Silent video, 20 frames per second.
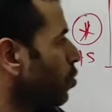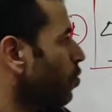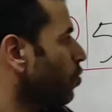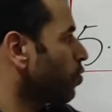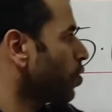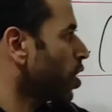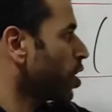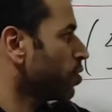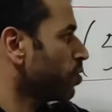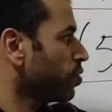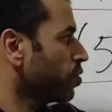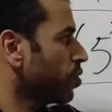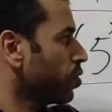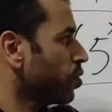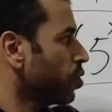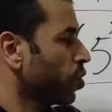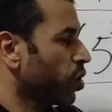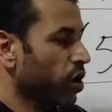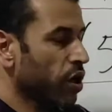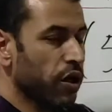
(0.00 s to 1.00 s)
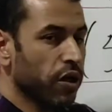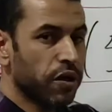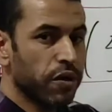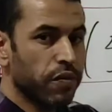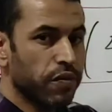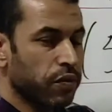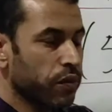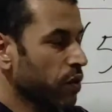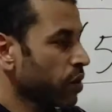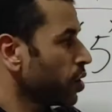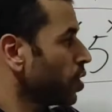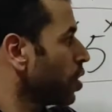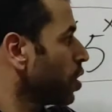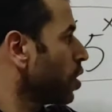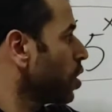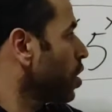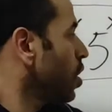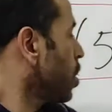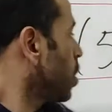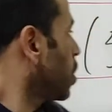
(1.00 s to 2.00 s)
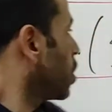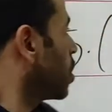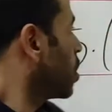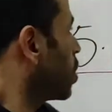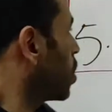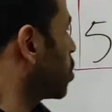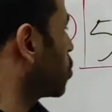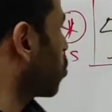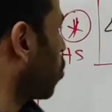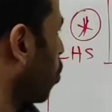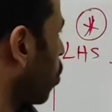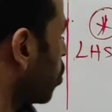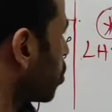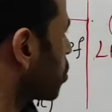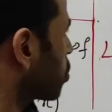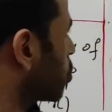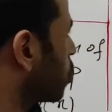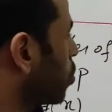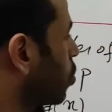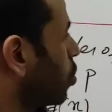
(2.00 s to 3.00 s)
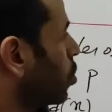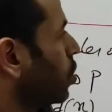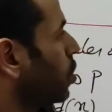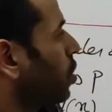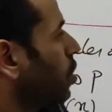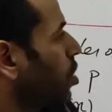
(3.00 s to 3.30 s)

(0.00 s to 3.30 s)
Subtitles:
of 5. Okay, is also